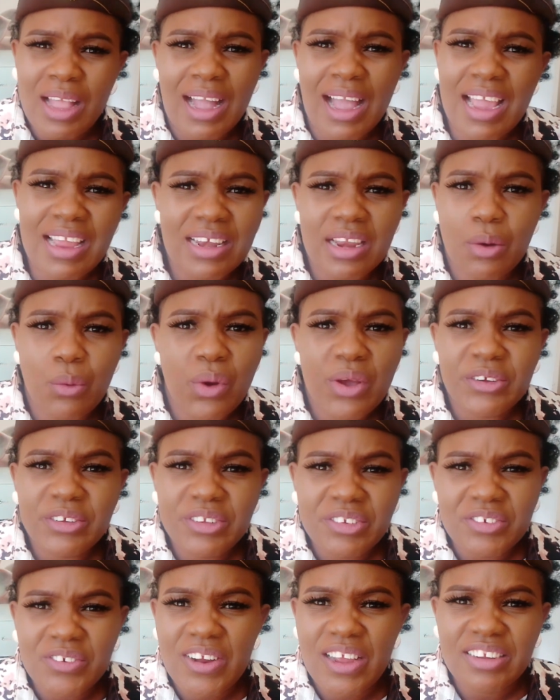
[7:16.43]
kind of well
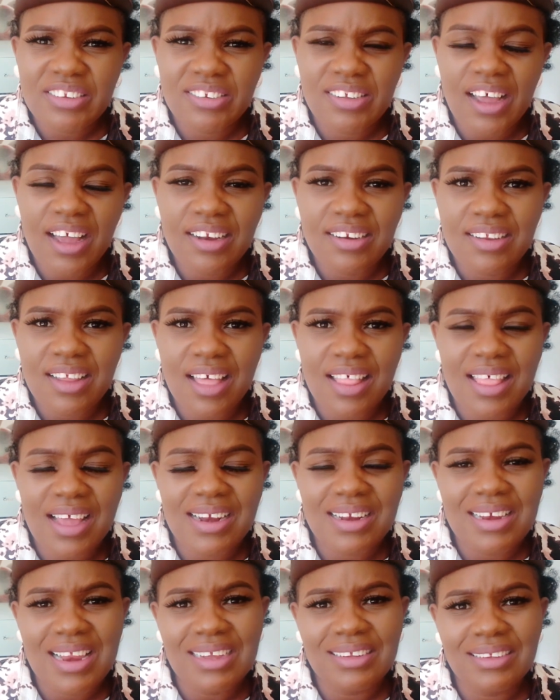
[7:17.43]
structured,
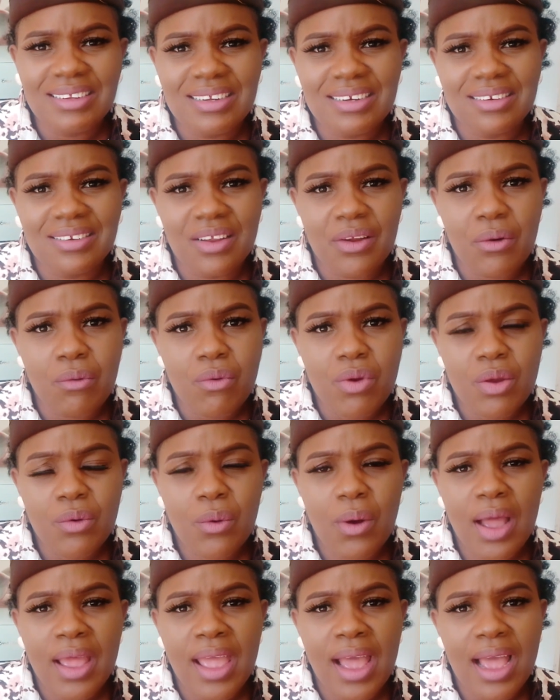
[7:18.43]
that doesn't
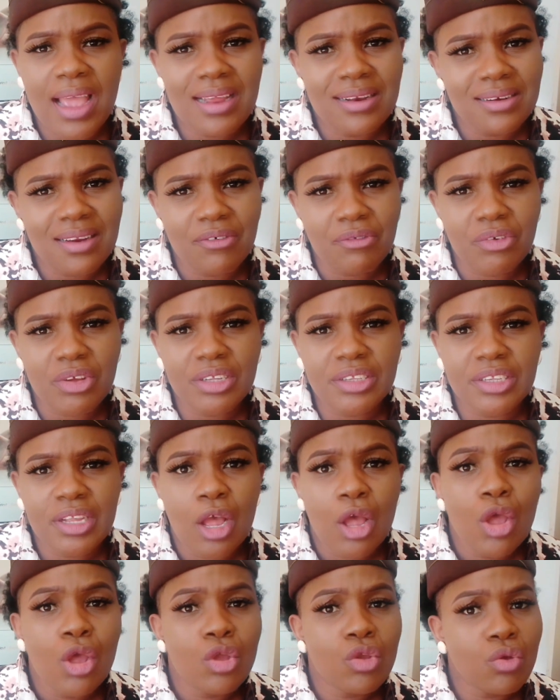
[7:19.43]
require interface,
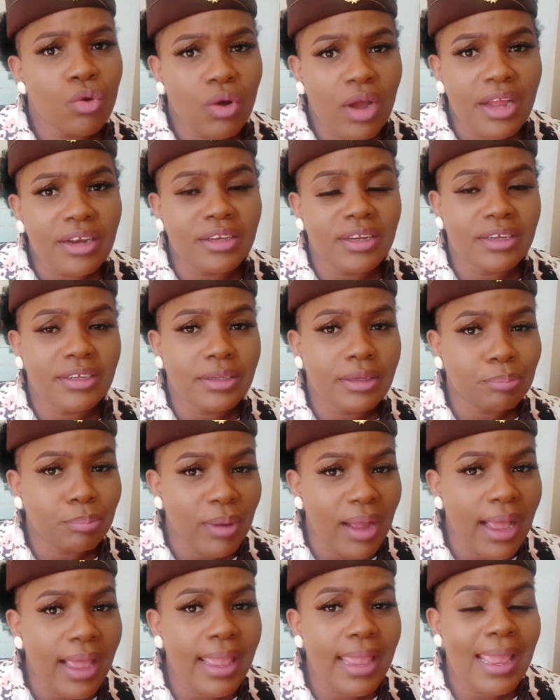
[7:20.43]
you can just
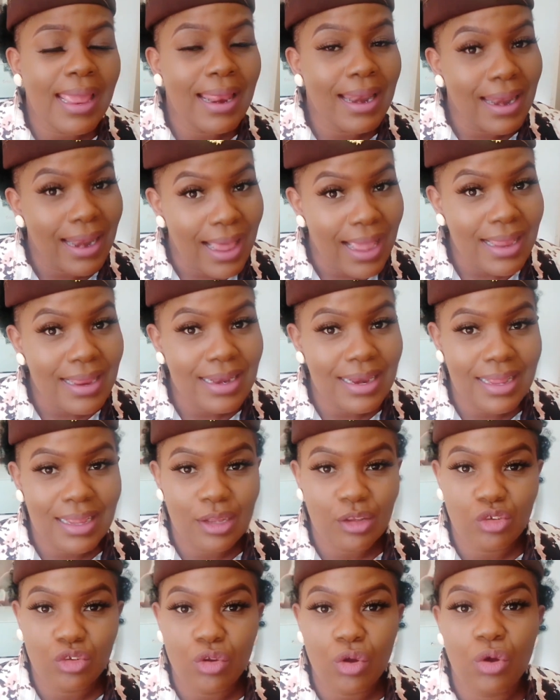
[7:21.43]
buy a lining.
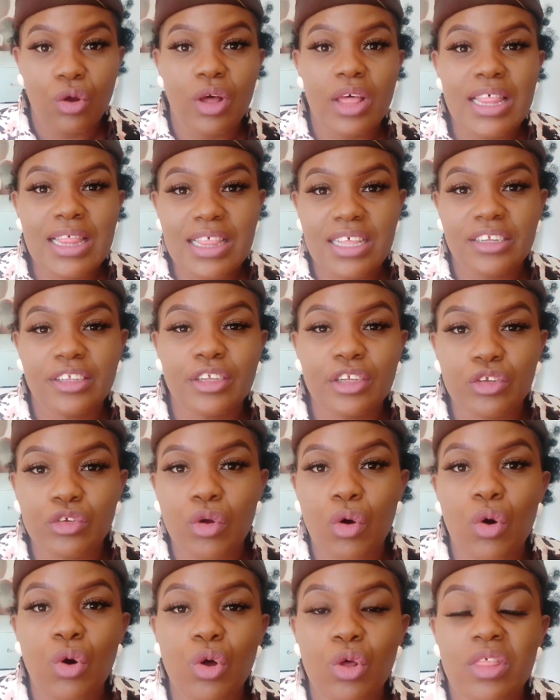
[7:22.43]
So this is
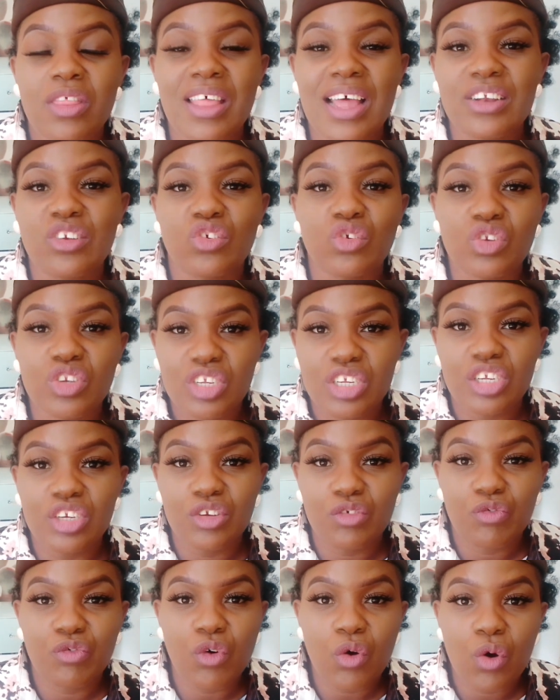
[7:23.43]
all that you
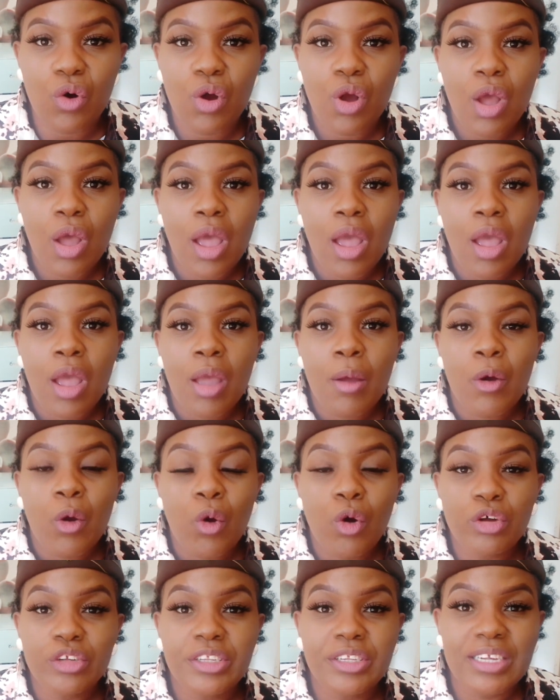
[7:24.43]
need for
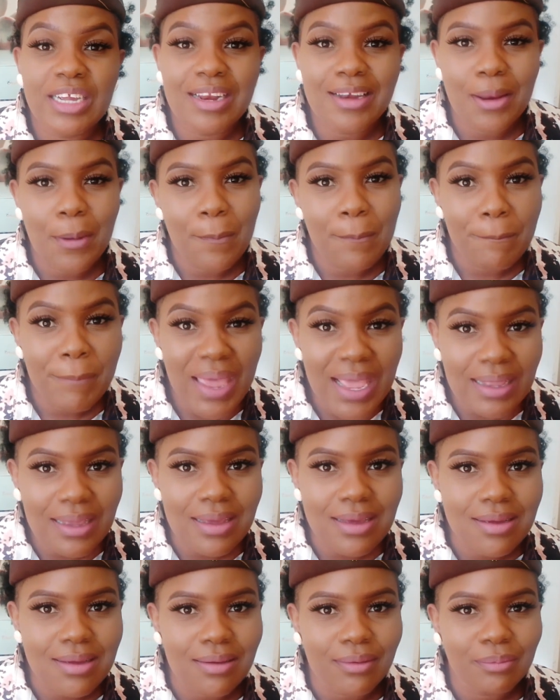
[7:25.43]
corset
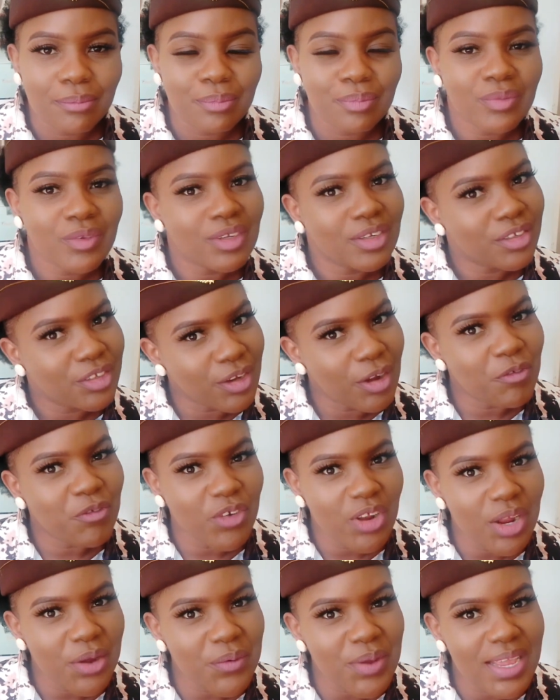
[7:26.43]
making. So
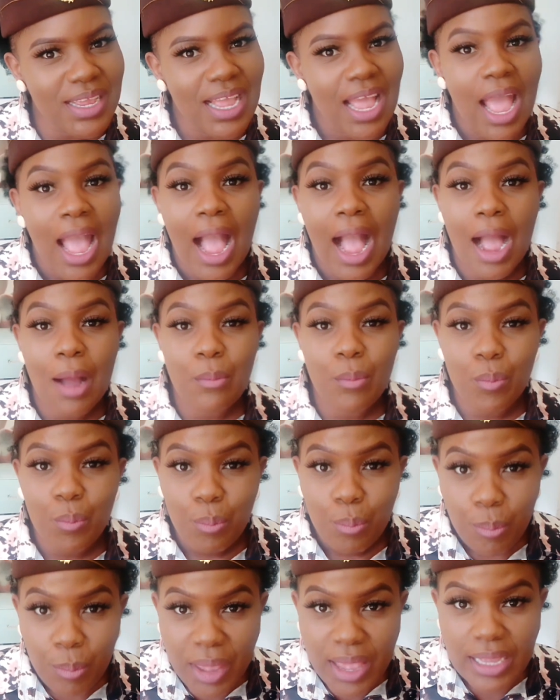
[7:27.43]
following,
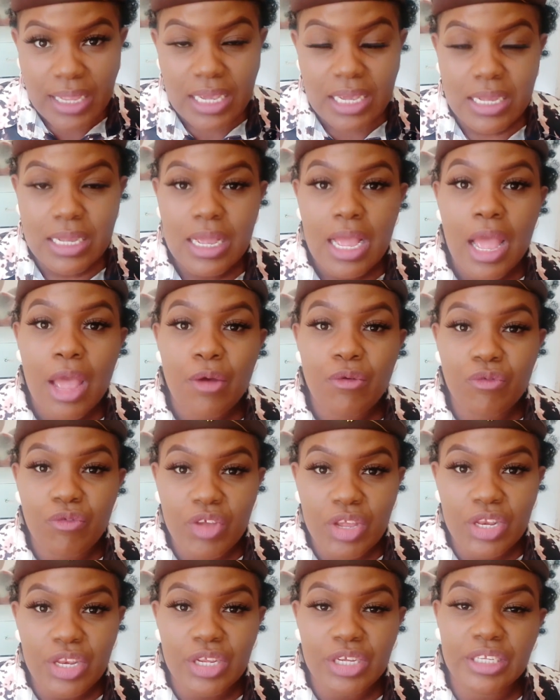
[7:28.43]
I'm making
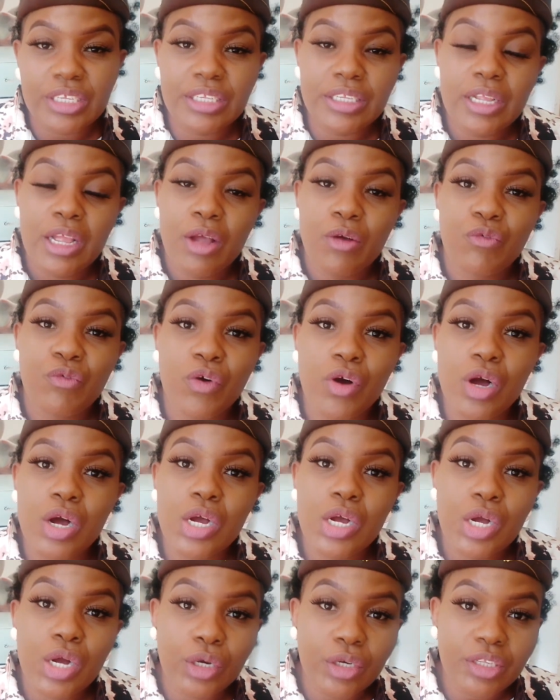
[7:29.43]
videos
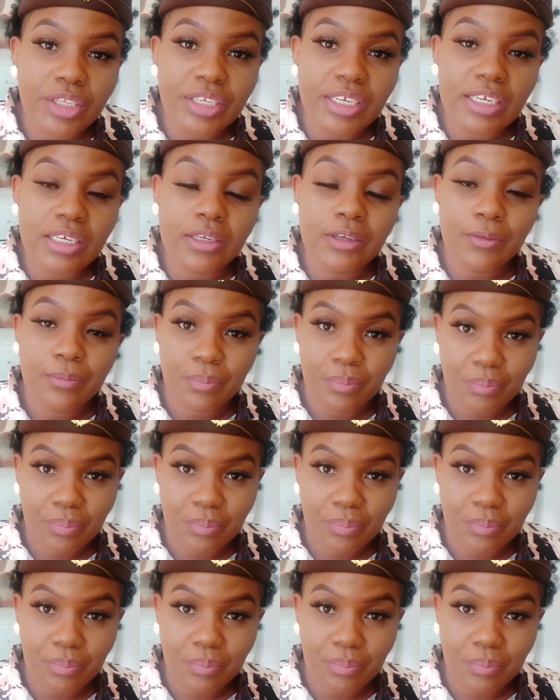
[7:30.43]
for corset,